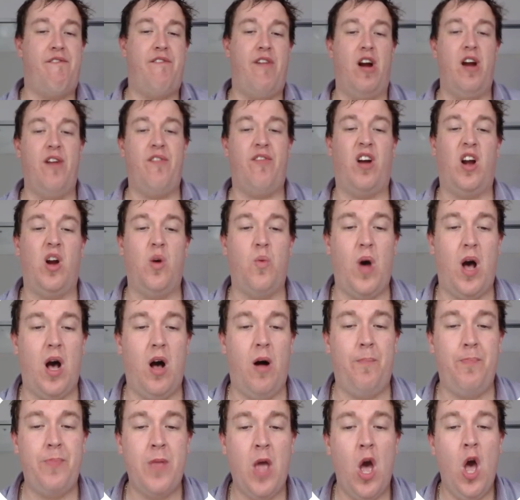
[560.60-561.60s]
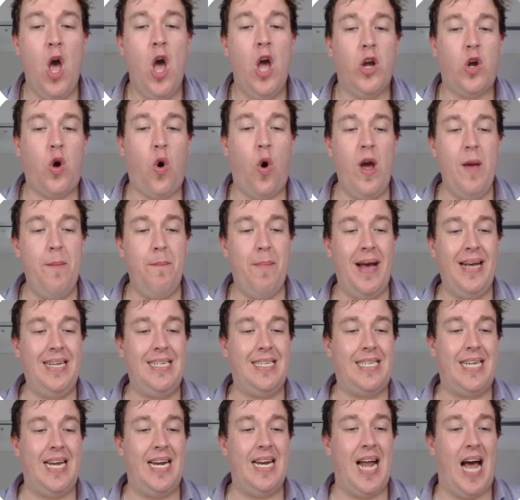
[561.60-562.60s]
very, very well.
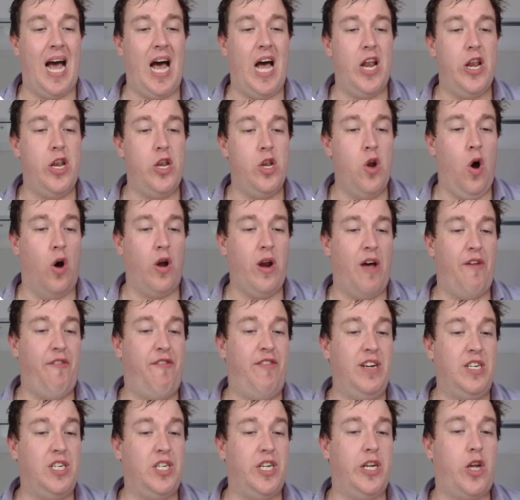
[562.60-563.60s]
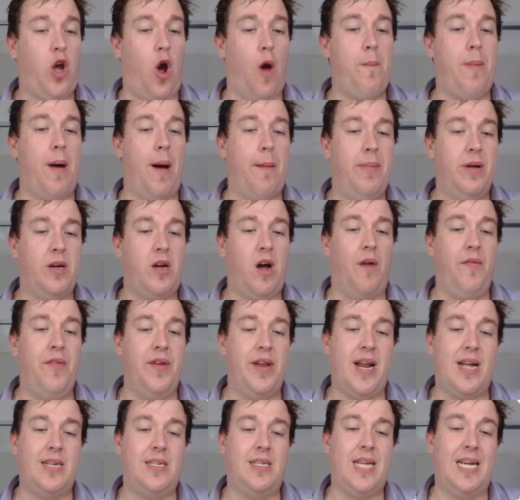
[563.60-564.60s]
Coinbase did not officially go public on the
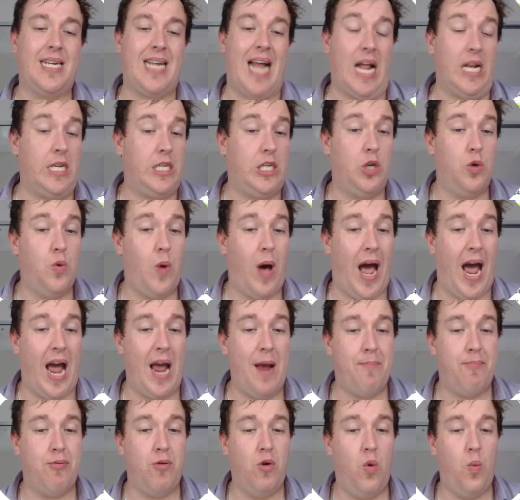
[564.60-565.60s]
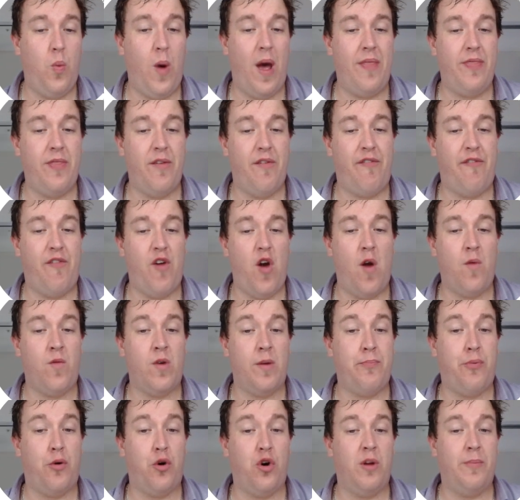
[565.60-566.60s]
Nasdaq until April, when the firm
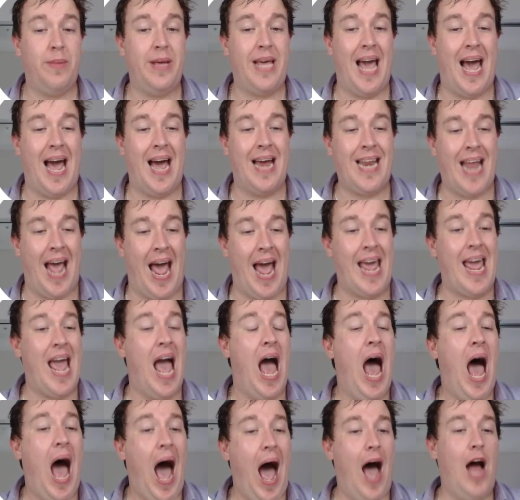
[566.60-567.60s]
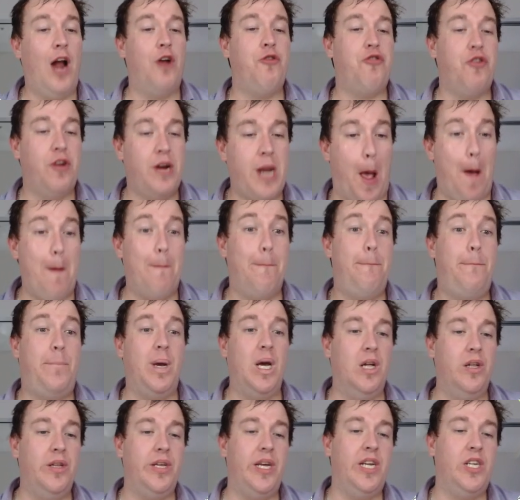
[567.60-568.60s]
reportedly had a one hundred
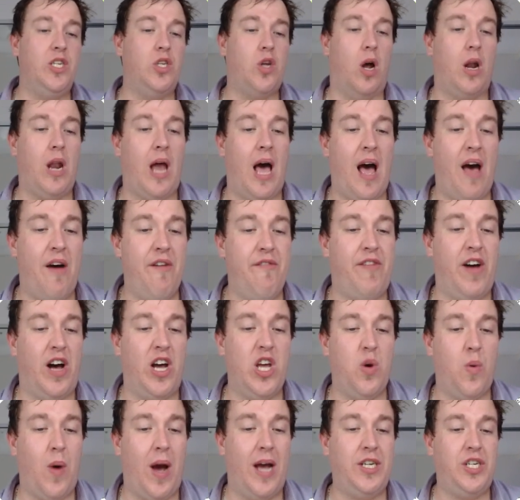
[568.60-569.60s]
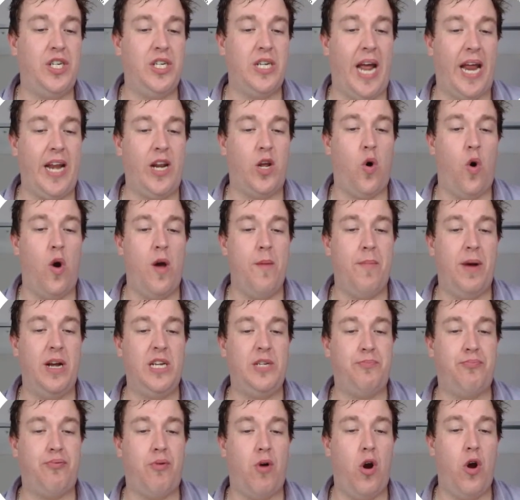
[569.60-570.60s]
billion dollars valuation, and
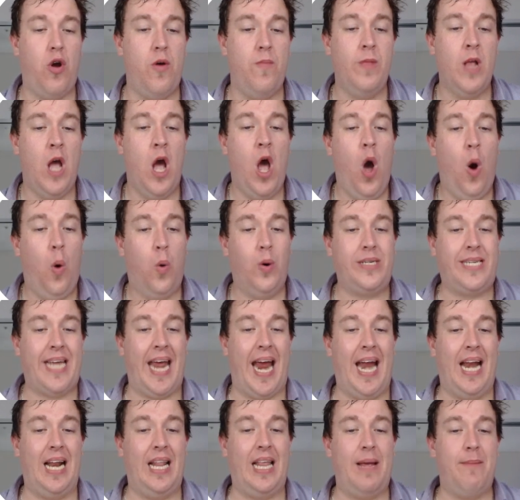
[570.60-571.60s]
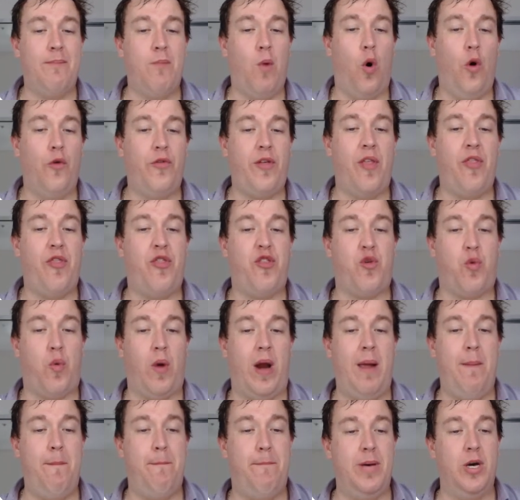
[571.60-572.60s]
Coinbase Pro was handling more than
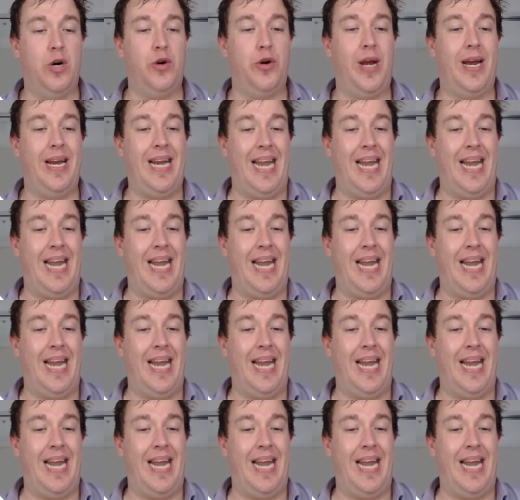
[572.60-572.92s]
three billion